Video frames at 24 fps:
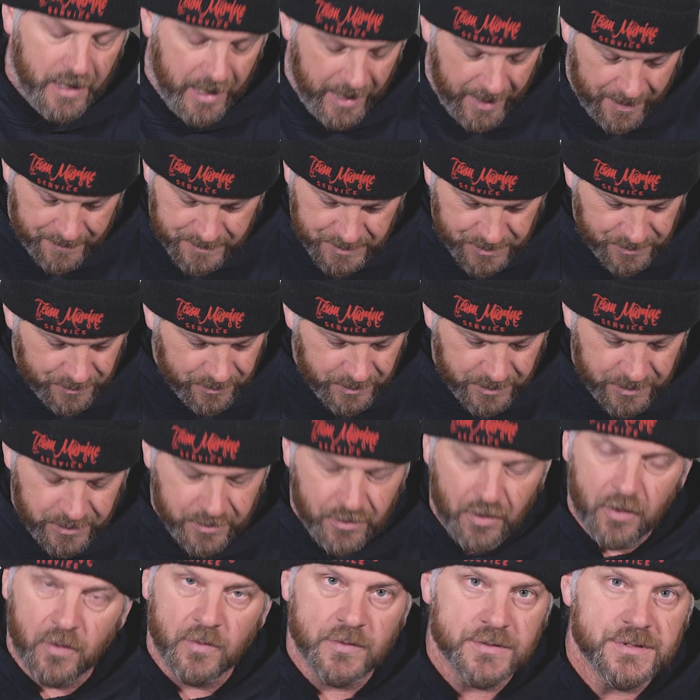Absolutely
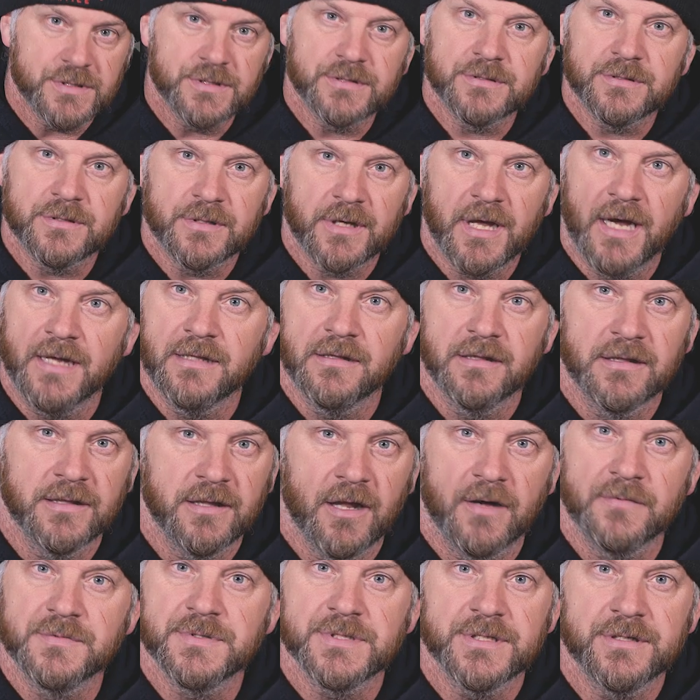goes. The guy
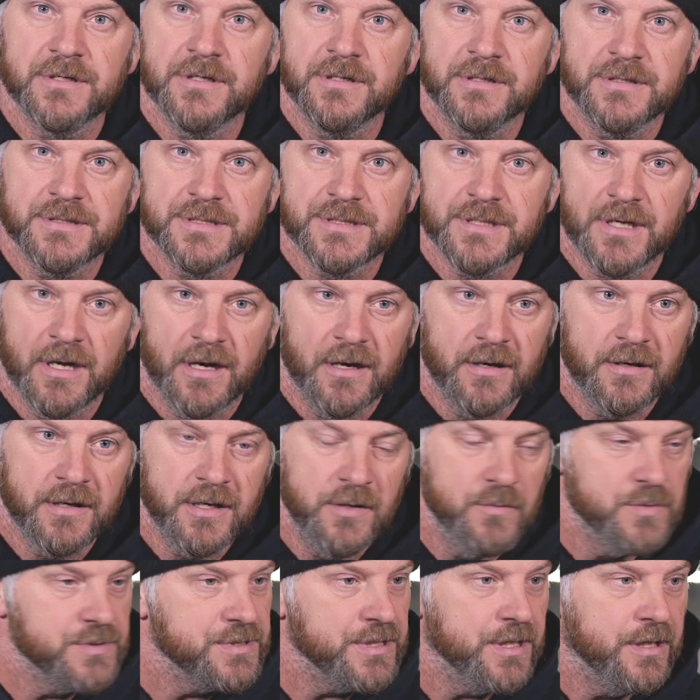loves it.
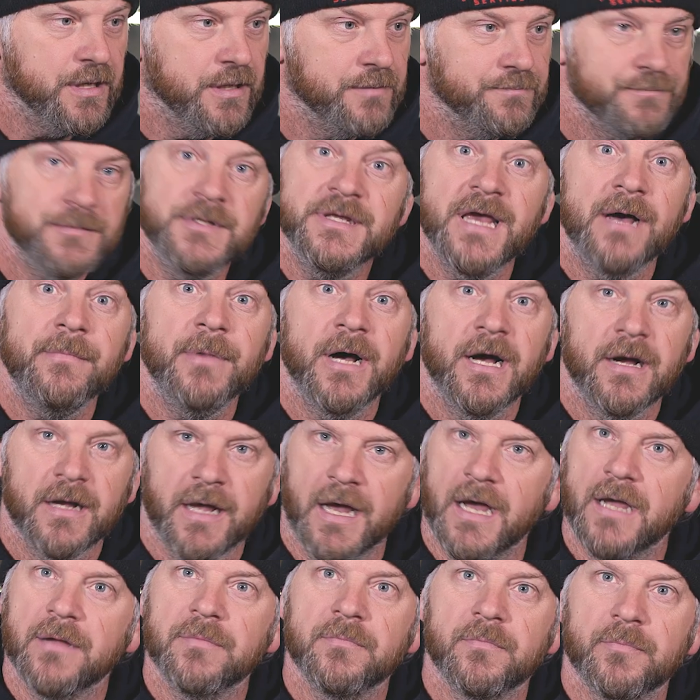He was a Yamaha
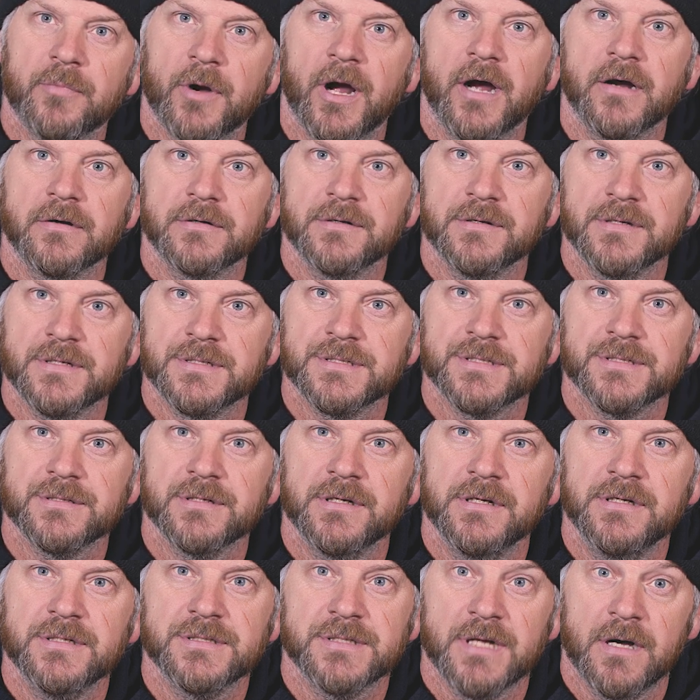guy prior to this,
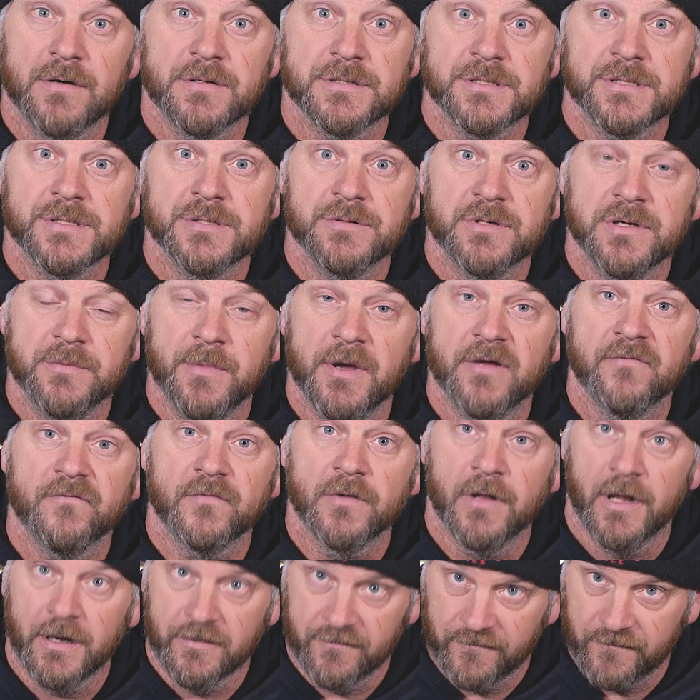and he's now a Suzuki man for
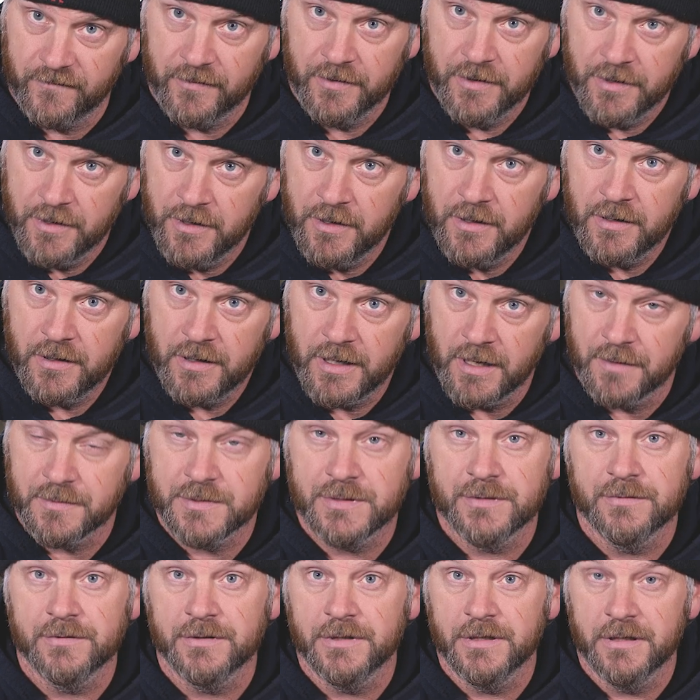life.
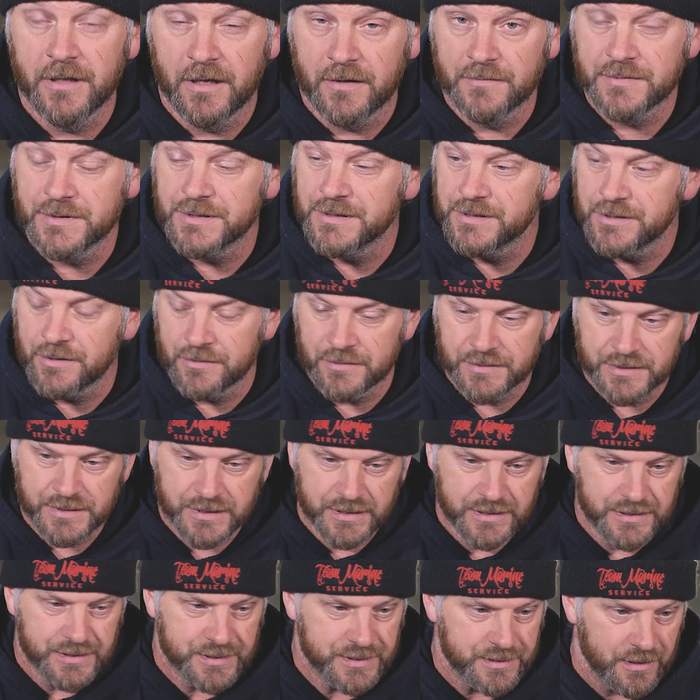Absolutely loves it. Turns
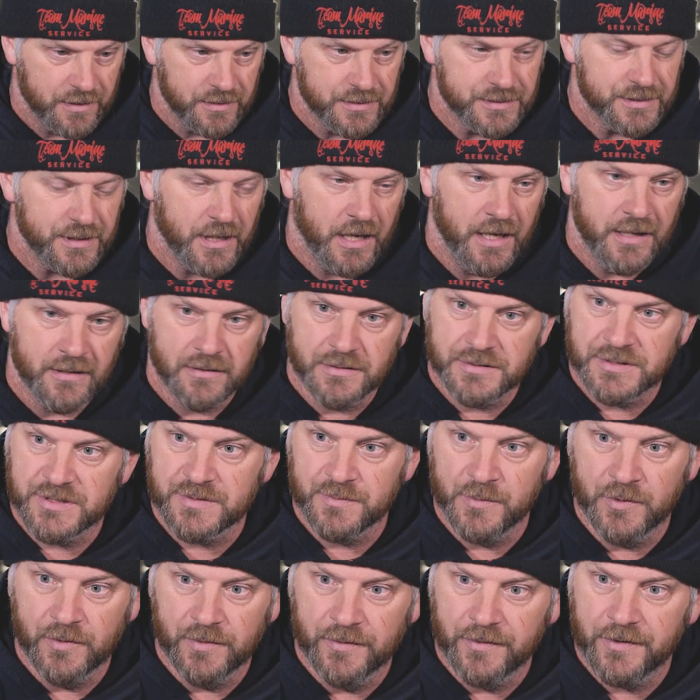key, starts, idle,
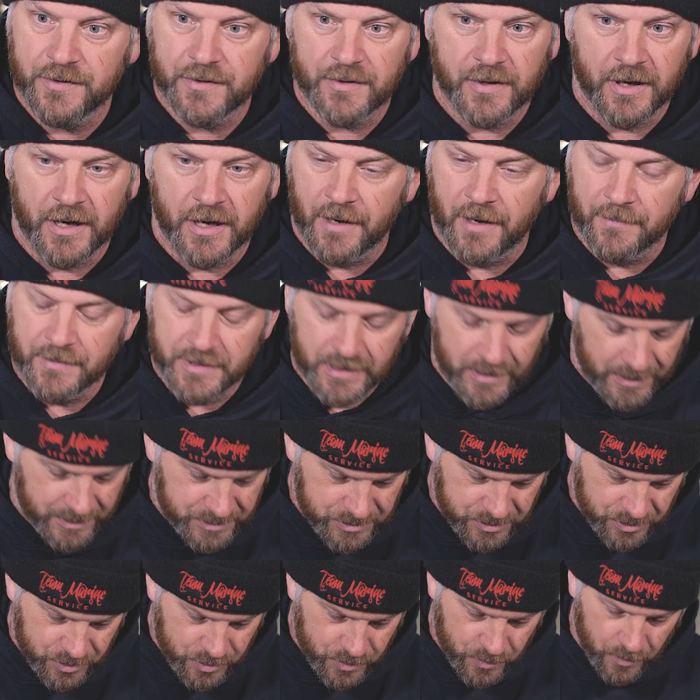smooth. He
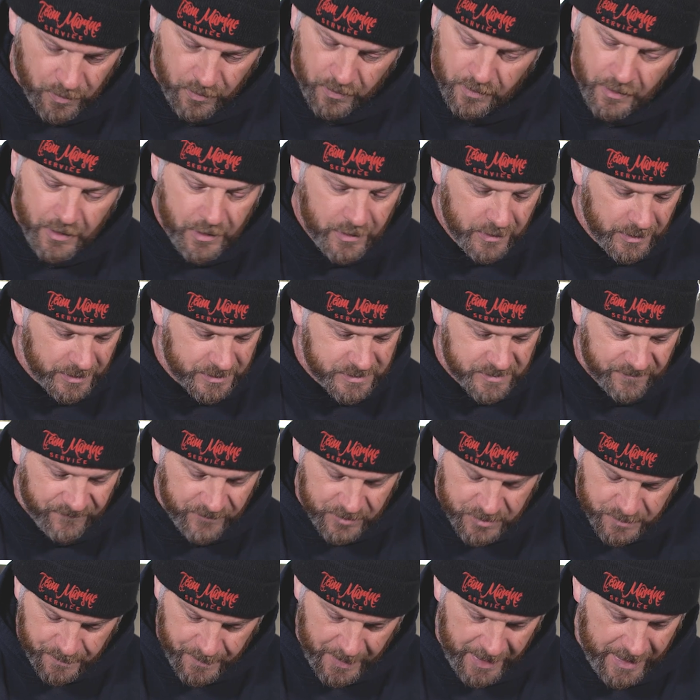likes to troll, likes to
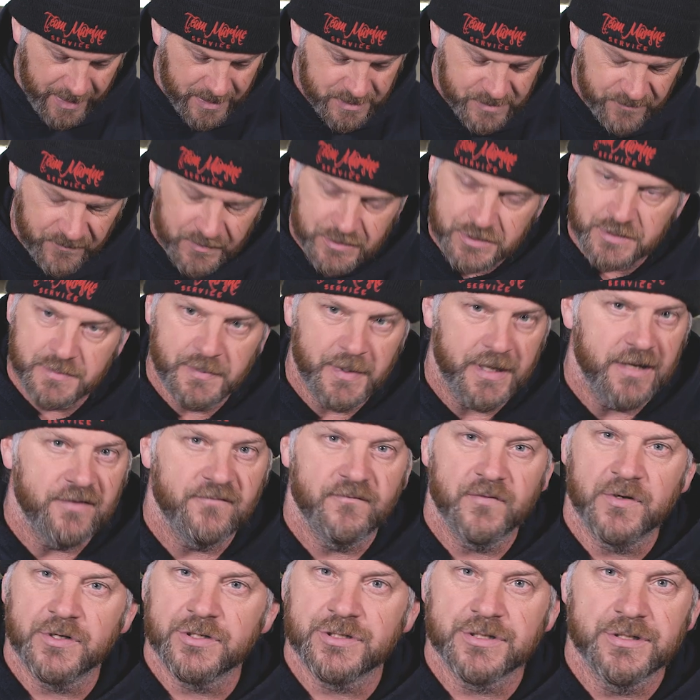fish bass, fish
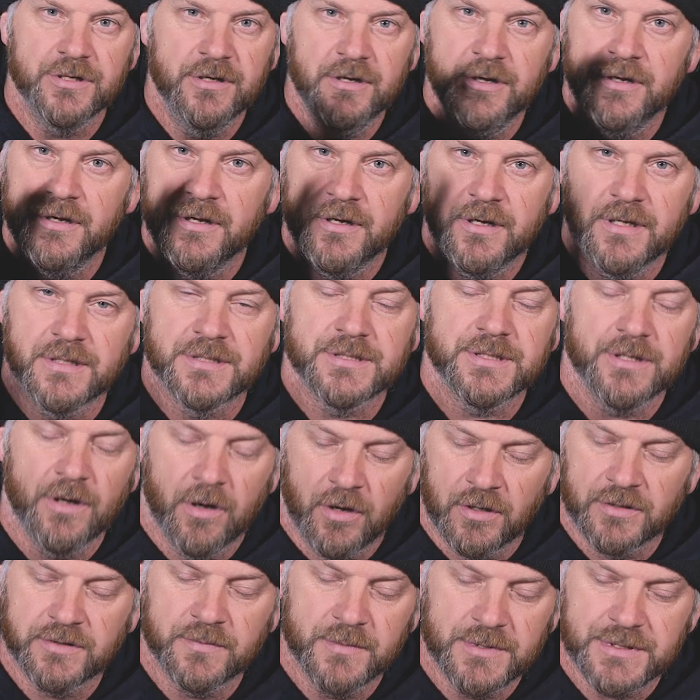panfish. It's the
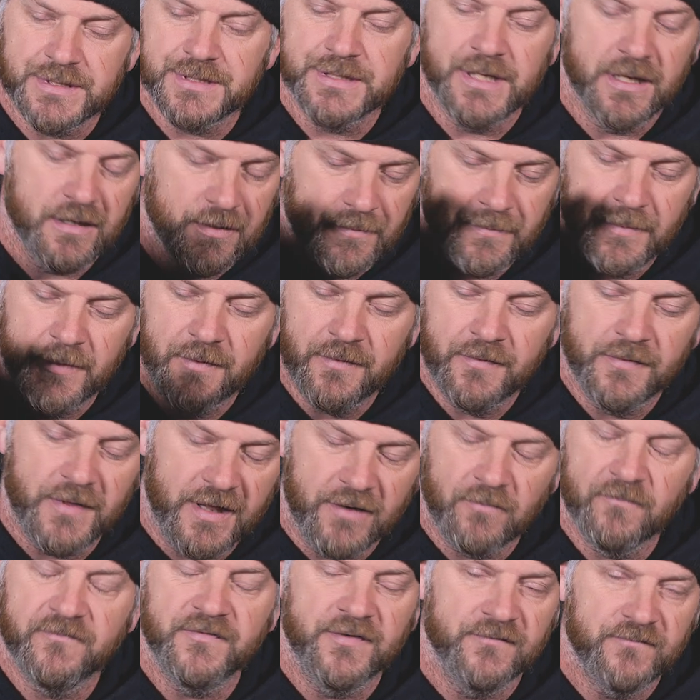ultimate setup
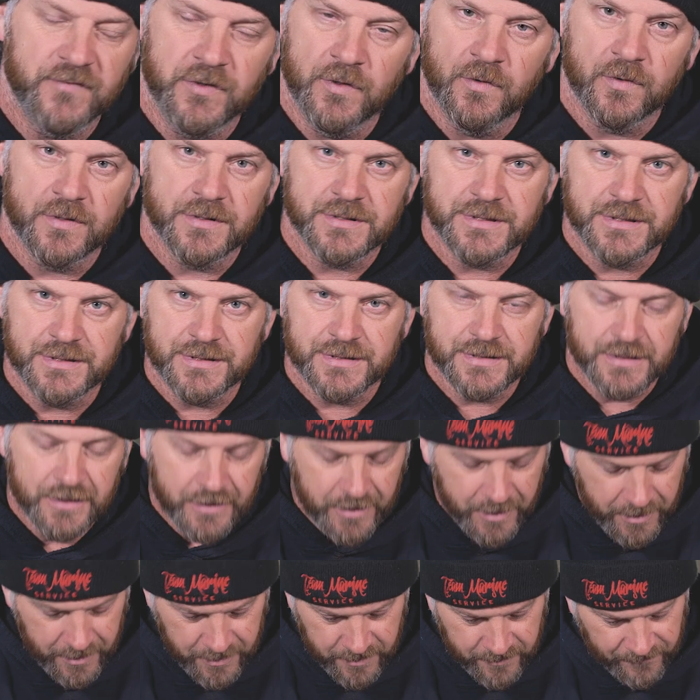that 50 horse is.
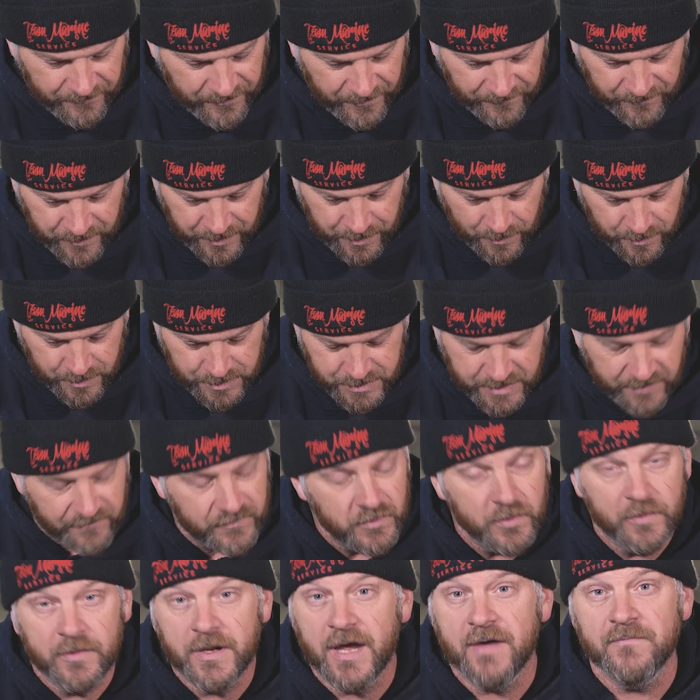50 horse.
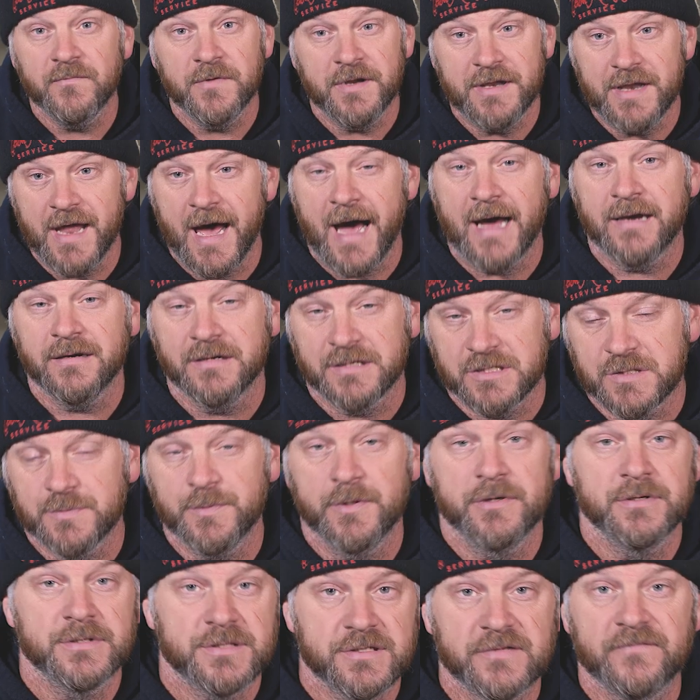If you have not
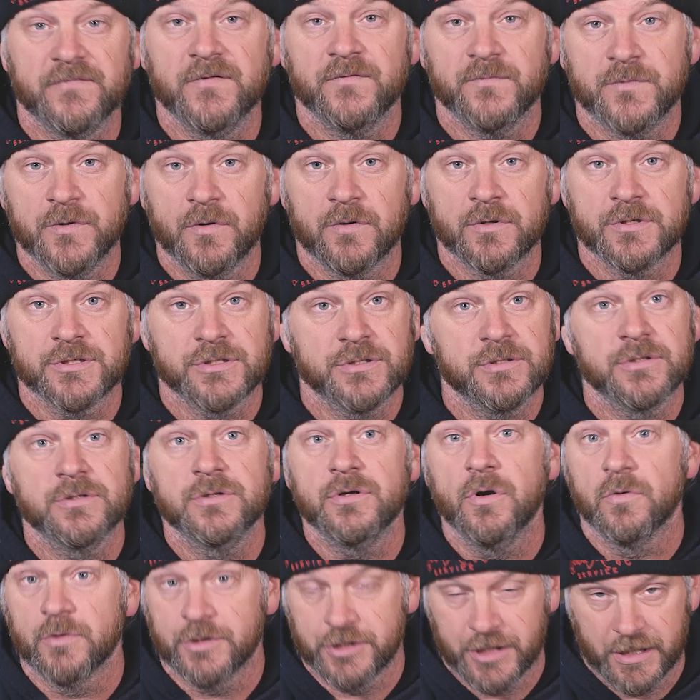experienced the 50 horse,
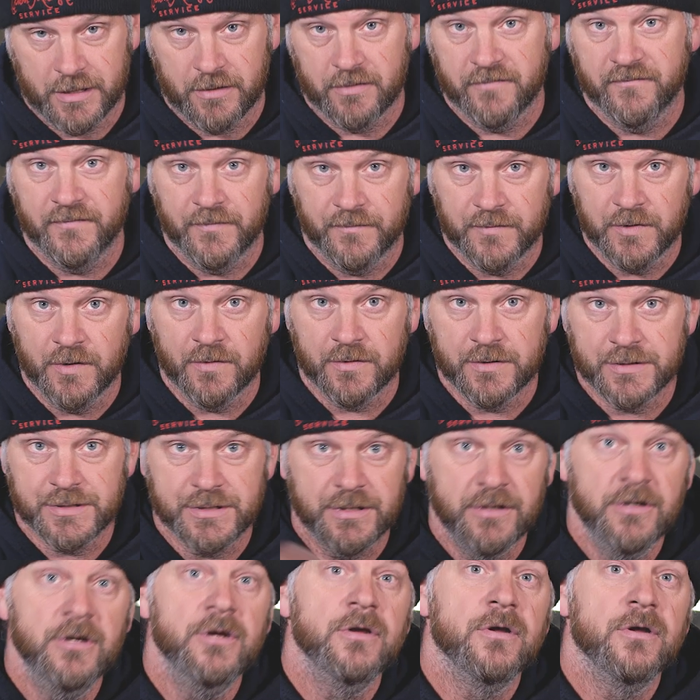go check out a 50 horse.